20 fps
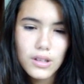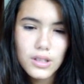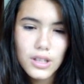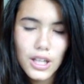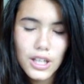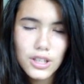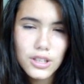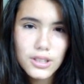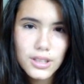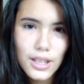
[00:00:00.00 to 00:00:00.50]

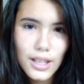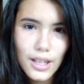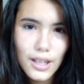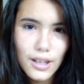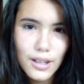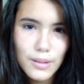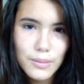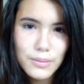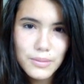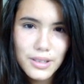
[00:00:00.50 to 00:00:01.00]
Did I just say
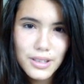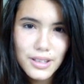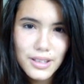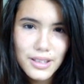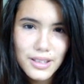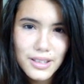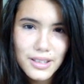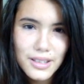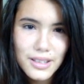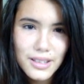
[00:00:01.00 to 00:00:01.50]
um?
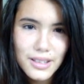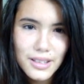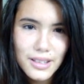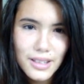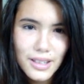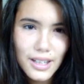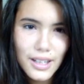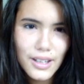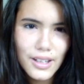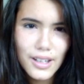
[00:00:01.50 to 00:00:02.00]

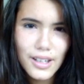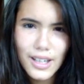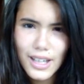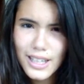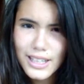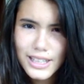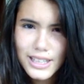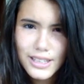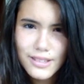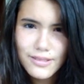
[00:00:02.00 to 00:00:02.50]
Uh,
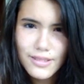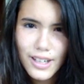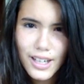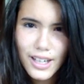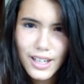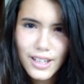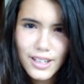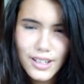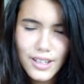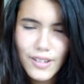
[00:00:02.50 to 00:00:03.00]
I didn't,
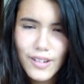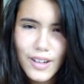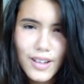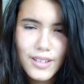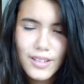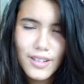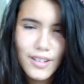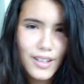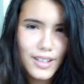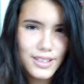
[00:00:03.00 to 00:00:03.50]
right? No,
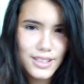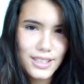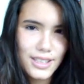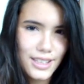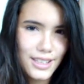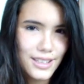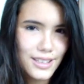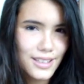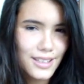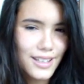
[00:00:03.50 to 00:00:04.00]
I, no, I
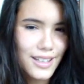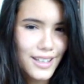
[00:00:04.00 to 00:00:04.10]
didn't.